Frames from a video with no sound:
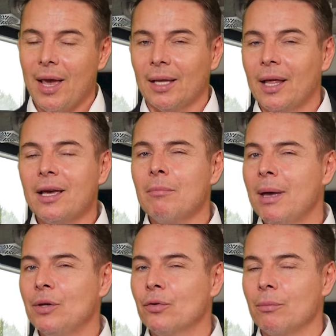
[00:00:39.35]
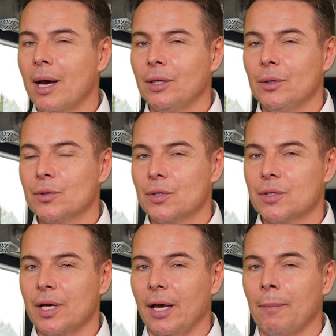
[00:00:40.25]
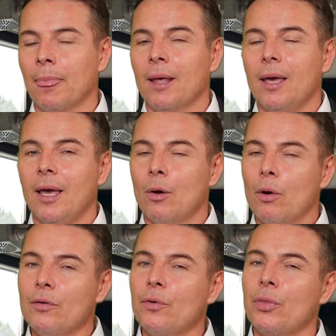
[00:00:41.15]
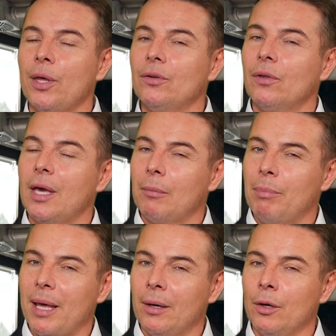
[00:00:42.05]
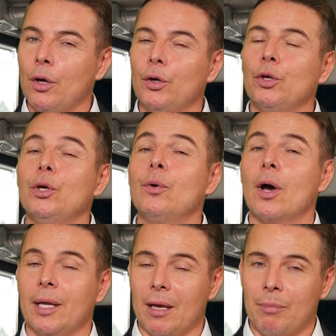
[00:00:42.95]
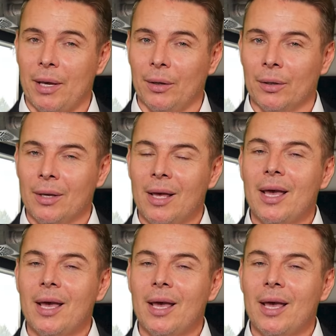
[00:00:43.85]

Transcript: And like a mentor of mine used to say, in order for things to get better, you gotta get better.